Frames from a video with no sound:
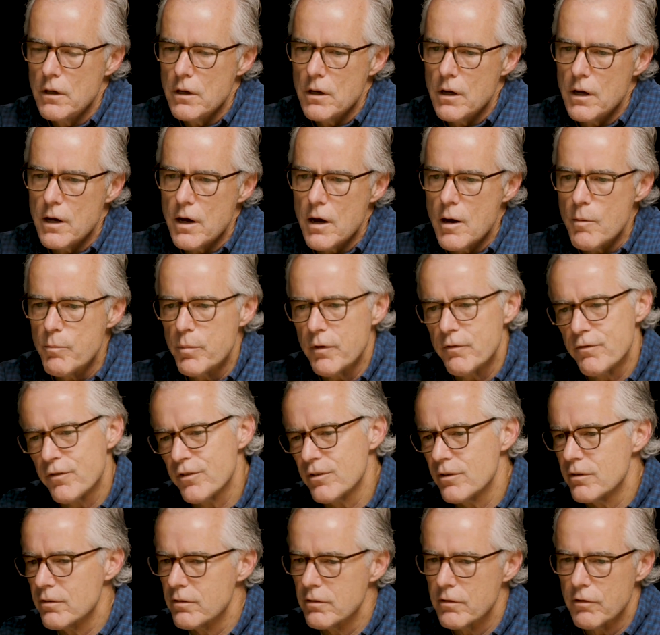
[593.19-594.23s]
But
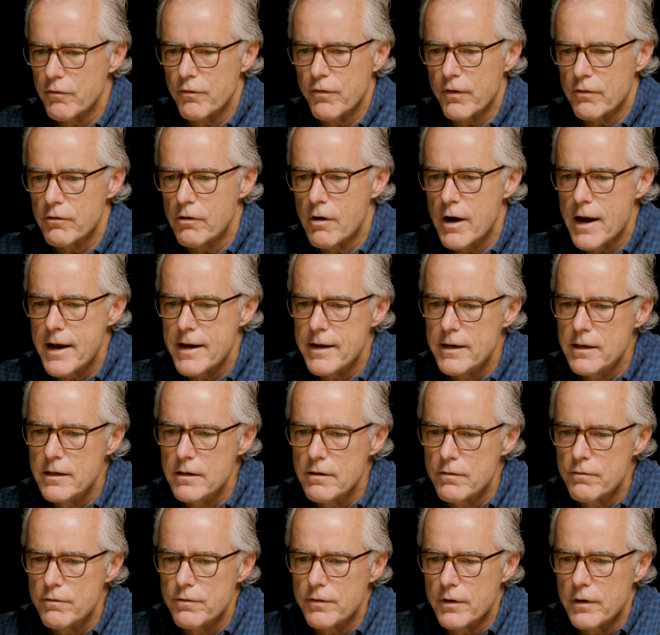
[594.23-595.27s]
for a variety
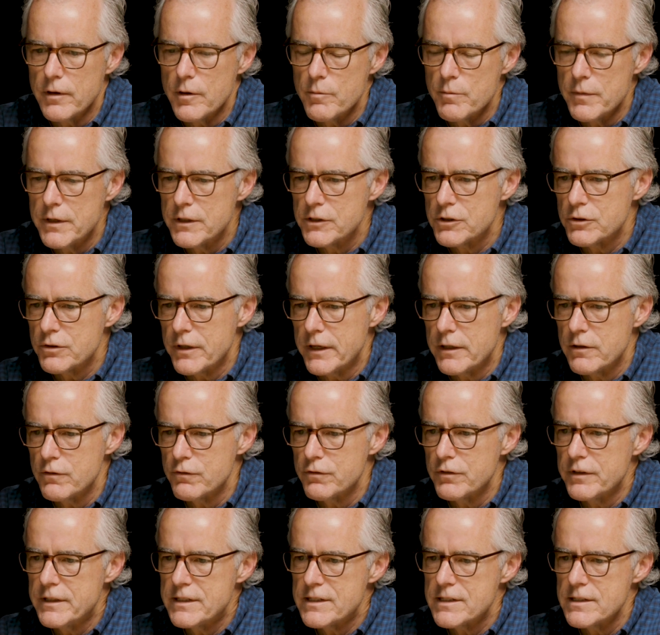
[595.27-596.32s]
of administrative
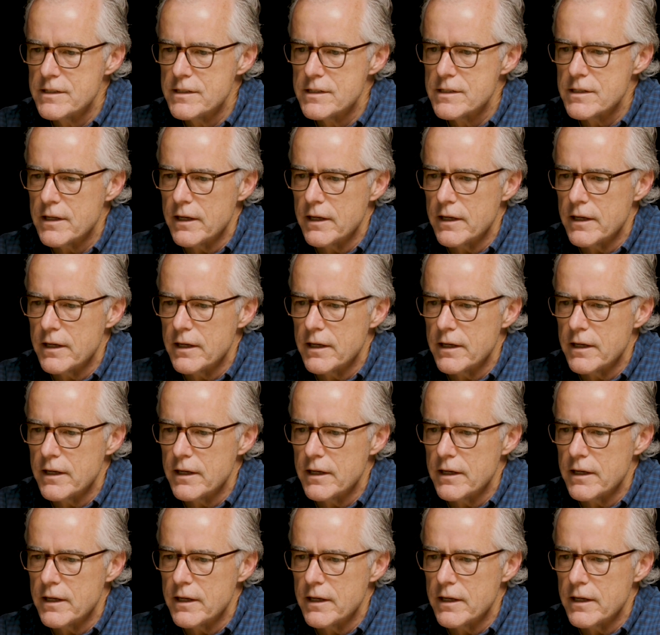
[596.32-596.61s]
reasons,